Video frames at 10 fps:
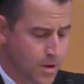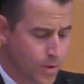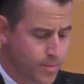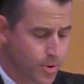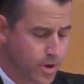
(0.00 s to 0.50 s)

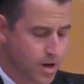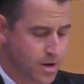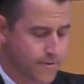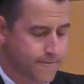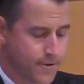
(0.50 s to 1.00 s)
We put on
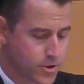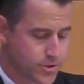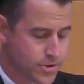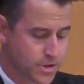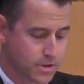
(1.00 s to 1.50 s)
our
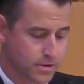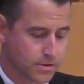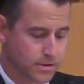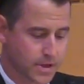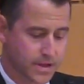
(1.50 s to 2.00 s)
first,
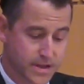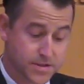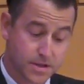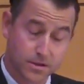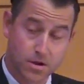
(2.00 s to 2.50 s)
at
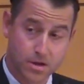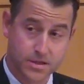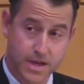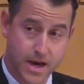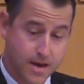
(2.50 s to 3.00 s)
least in a long
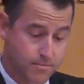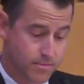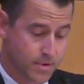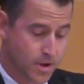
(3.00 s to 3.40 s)
time,